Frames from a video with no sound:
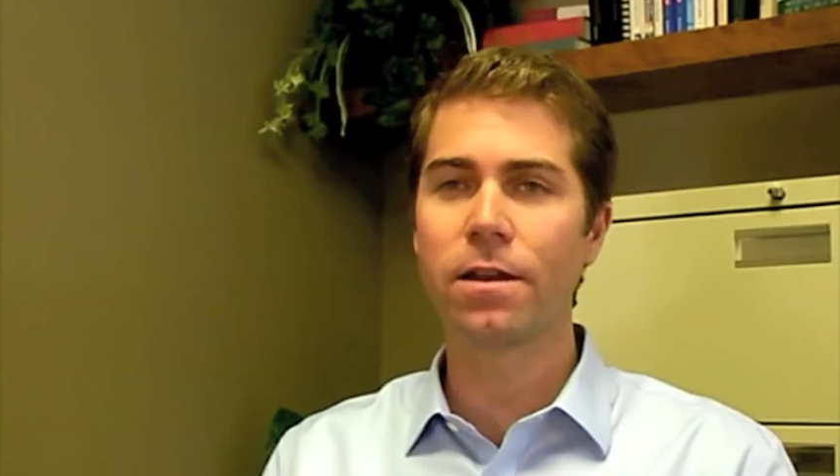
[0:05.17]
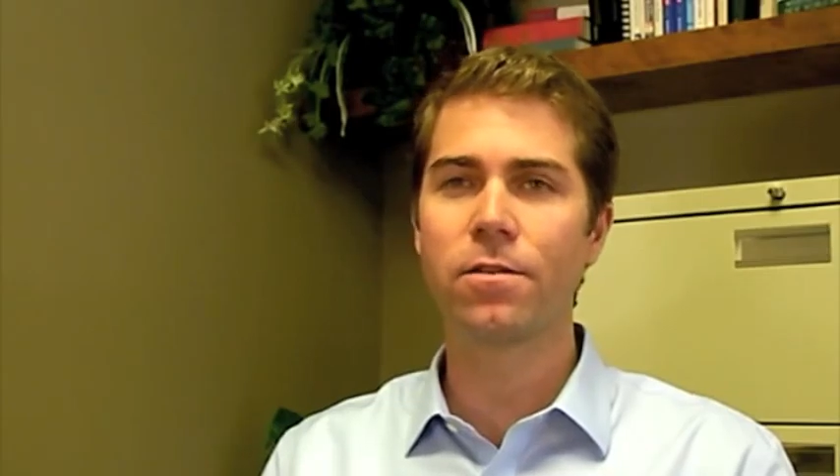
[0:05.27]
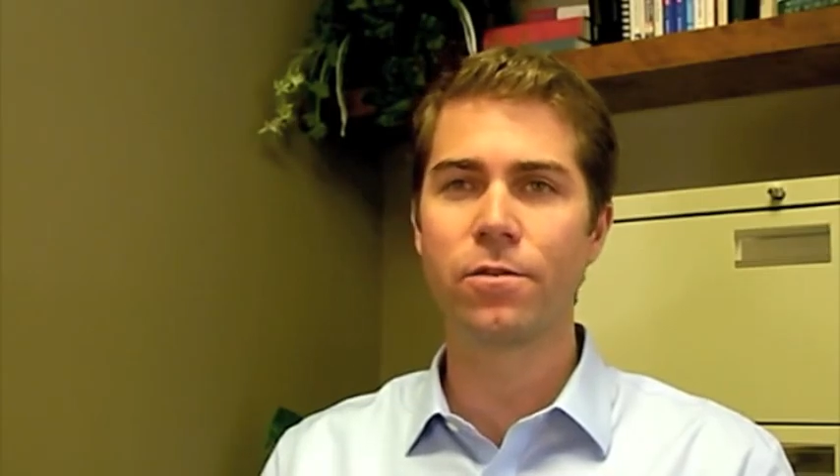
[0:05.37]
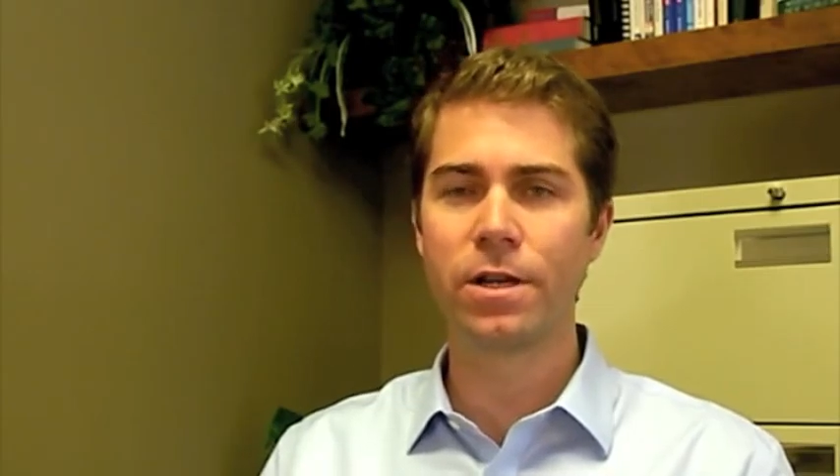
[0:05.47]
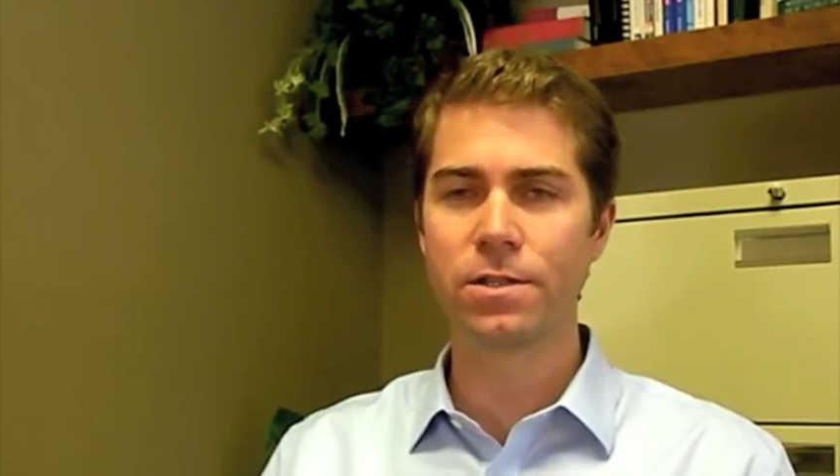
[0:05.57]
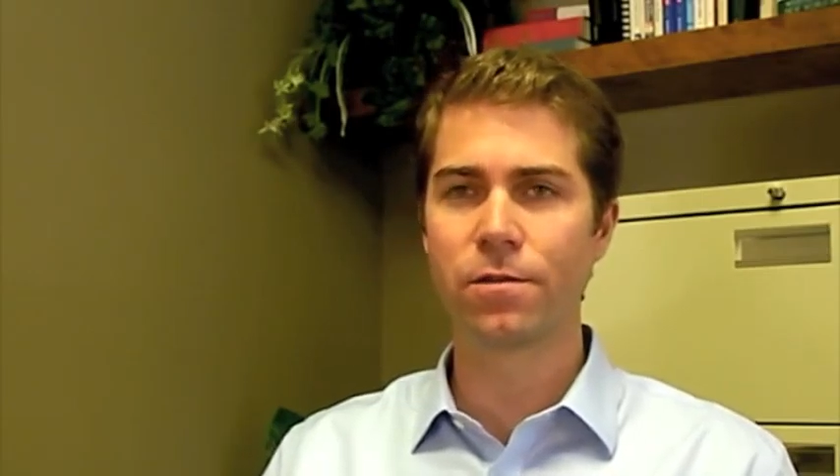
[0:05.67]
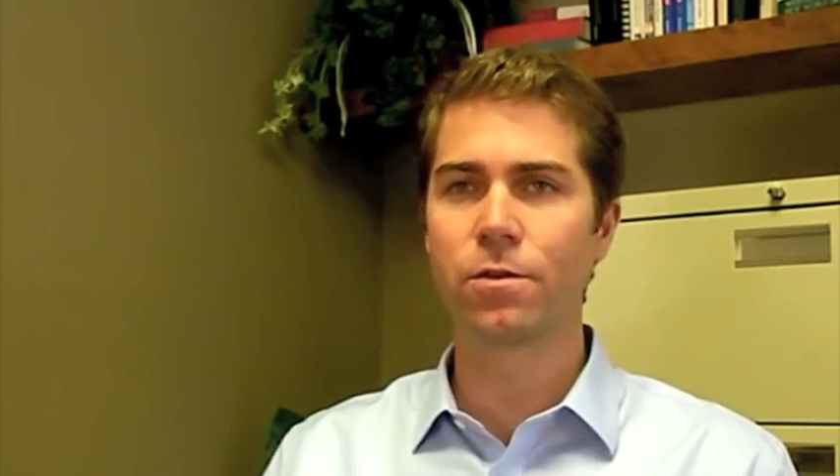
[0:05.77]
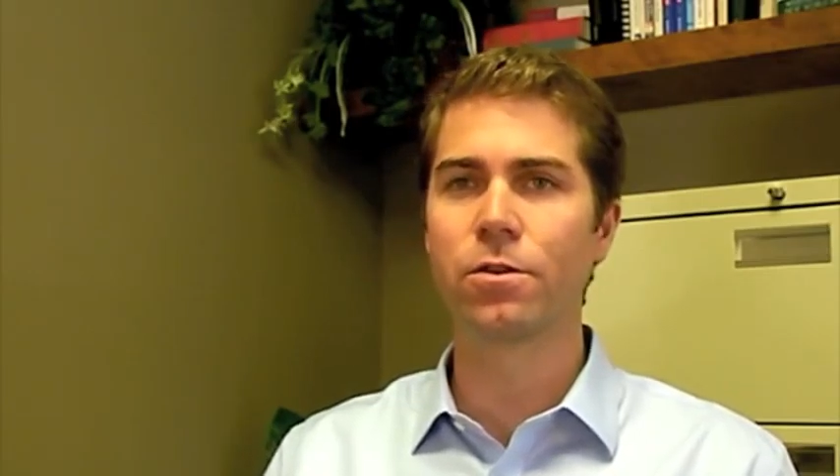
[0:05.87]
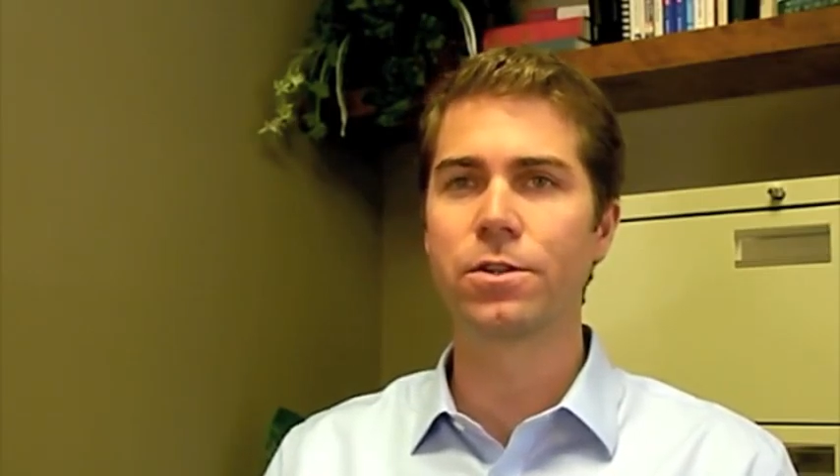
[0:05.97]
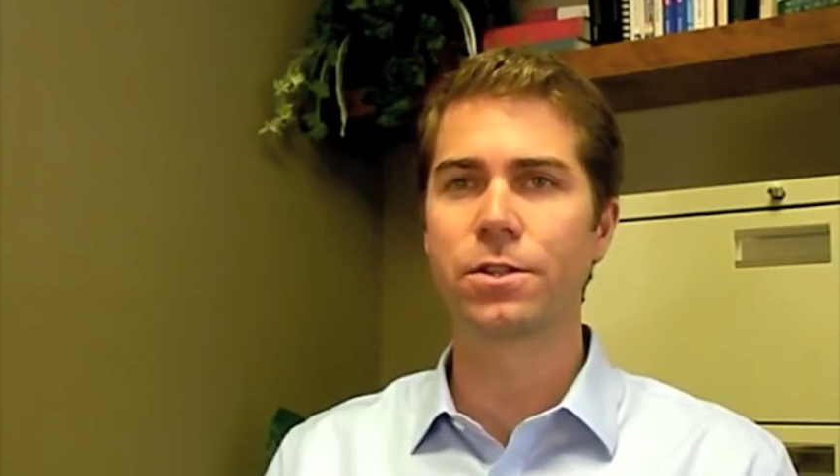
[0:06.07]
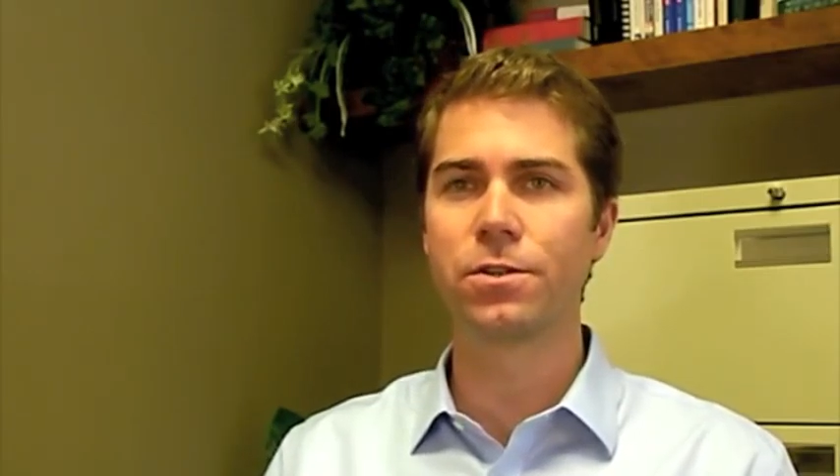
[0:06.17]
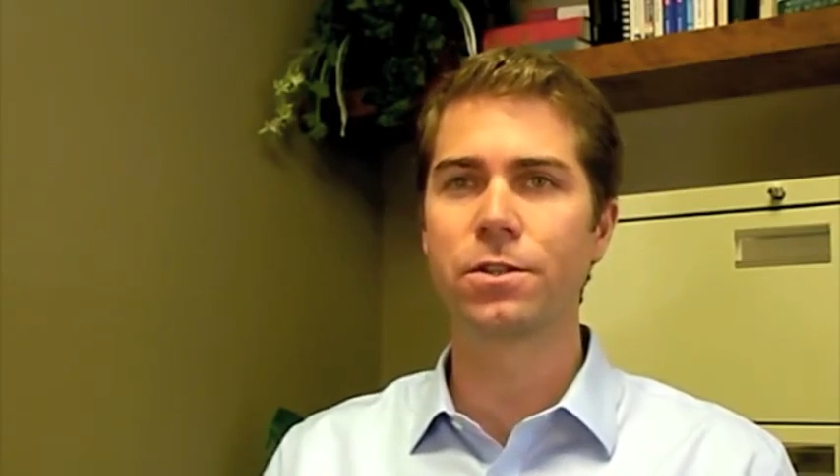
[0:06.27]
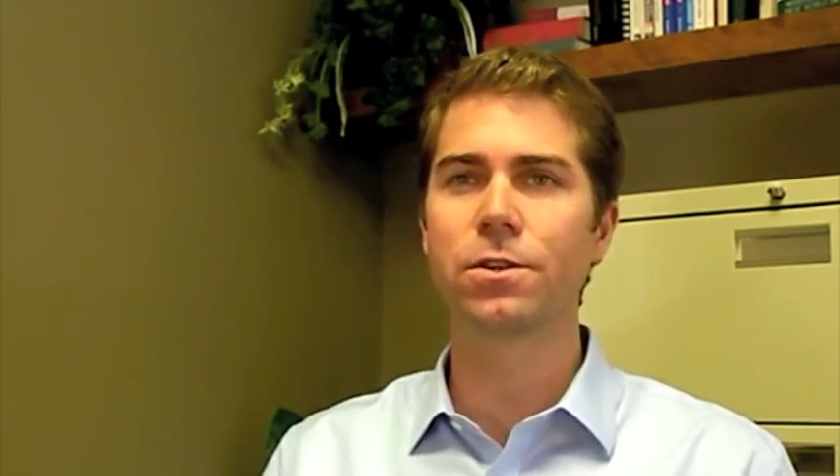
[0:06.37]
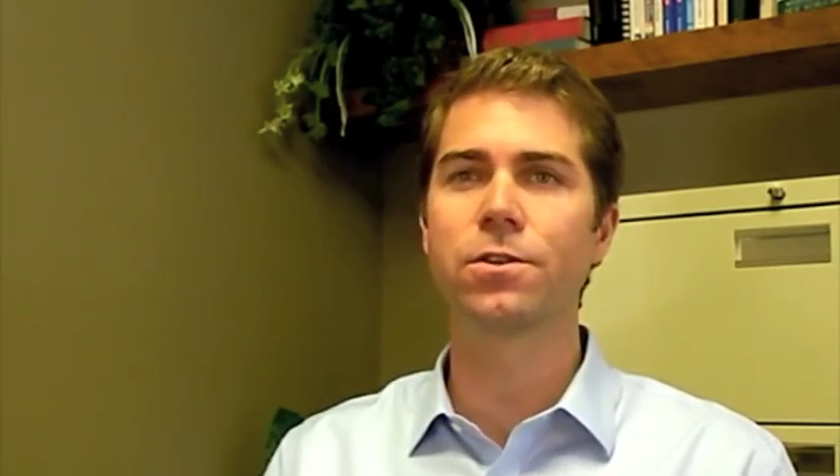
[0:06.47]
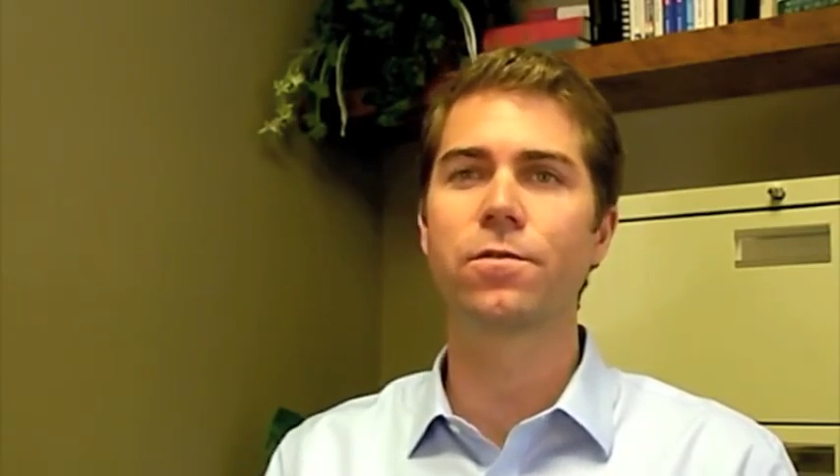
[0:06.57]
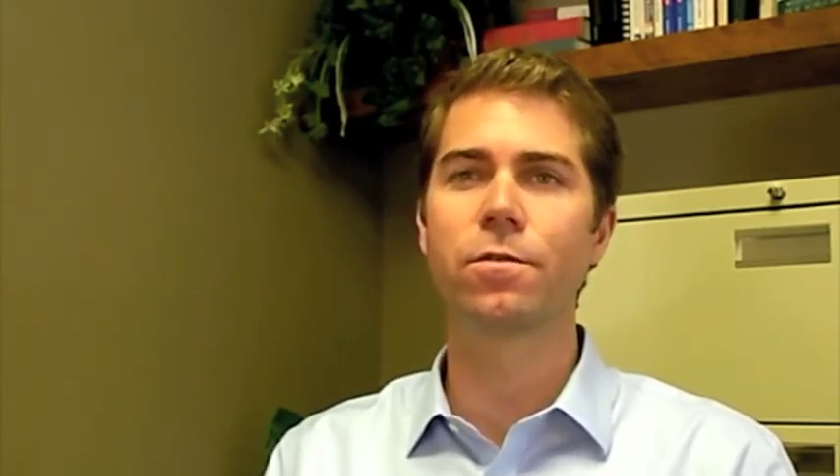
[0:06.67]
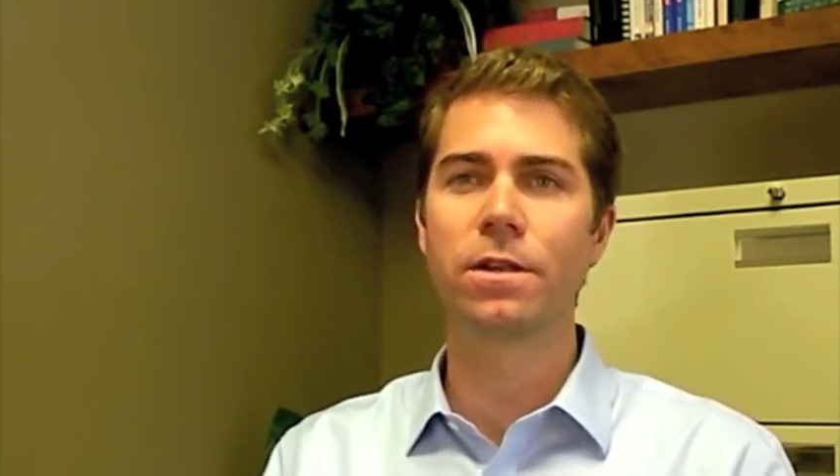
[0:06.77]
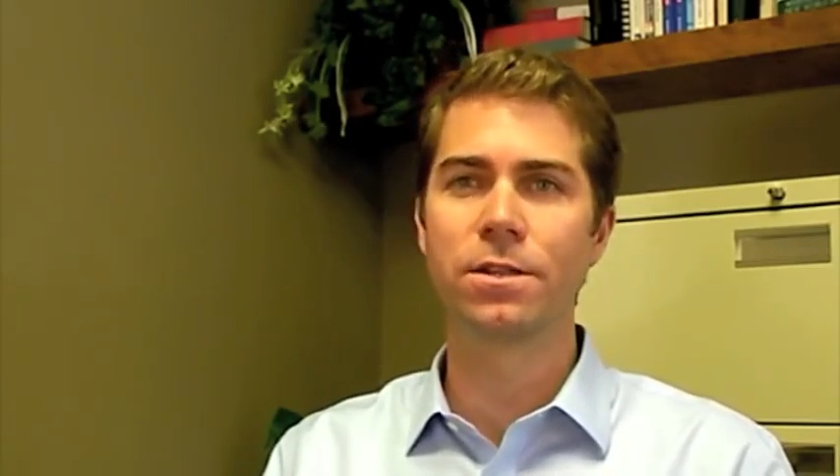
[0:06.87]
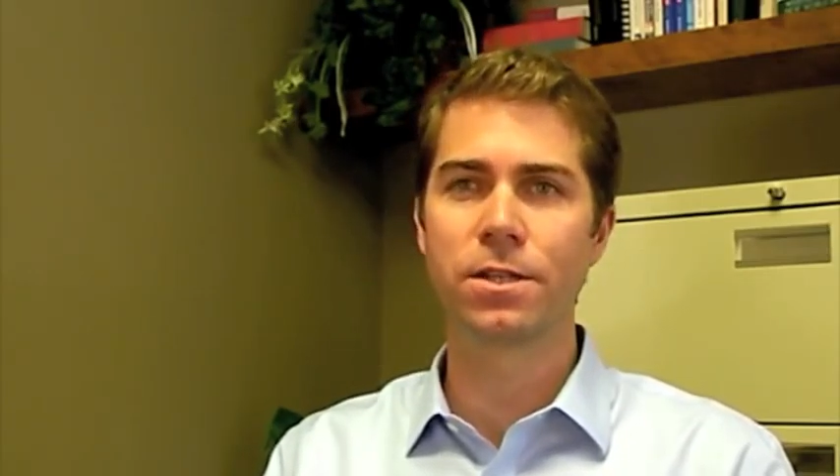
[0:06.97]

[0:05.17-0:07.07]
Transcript: of ways, of course, to search for real